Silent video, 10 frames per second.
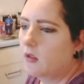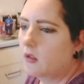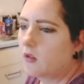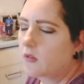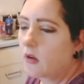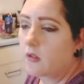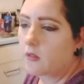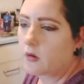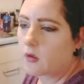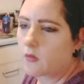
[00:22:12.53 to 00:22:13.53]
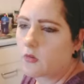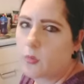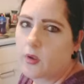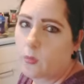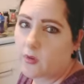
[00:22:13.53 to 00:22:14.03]
It's like the
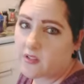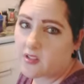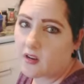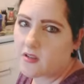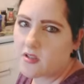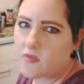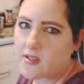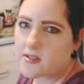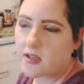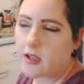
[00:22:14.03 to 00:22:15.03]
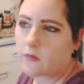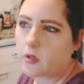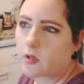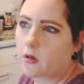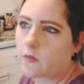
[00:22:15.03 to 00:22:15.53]
lottery. We've started recently having to
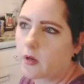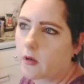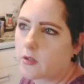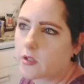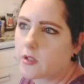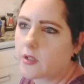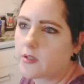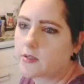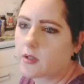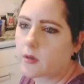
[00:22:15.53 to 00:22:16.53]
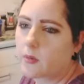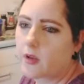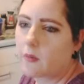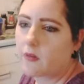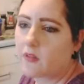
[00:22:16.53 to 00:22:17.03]
go on the lottery, so
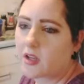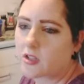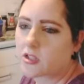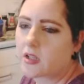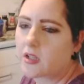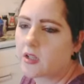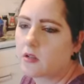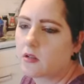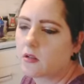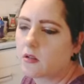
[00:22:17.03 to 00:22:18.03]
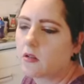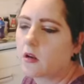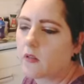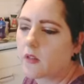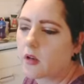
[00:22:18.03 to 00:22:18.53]
now I've actually
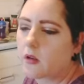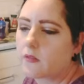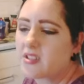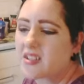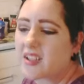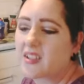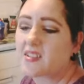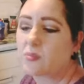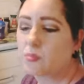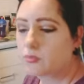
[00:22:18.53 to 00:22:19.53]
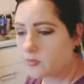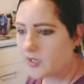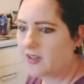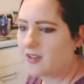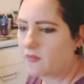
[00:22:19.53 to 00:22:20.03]
got the lottery tickets pre
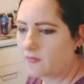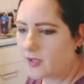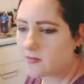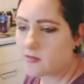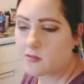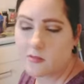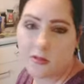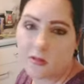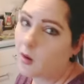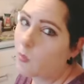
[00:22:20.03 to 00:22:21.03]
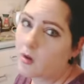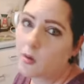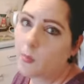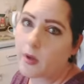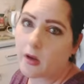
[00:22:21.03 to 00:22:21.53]
in advance, because I know what it'll
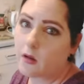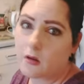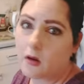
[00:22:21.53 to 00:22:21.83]
be like.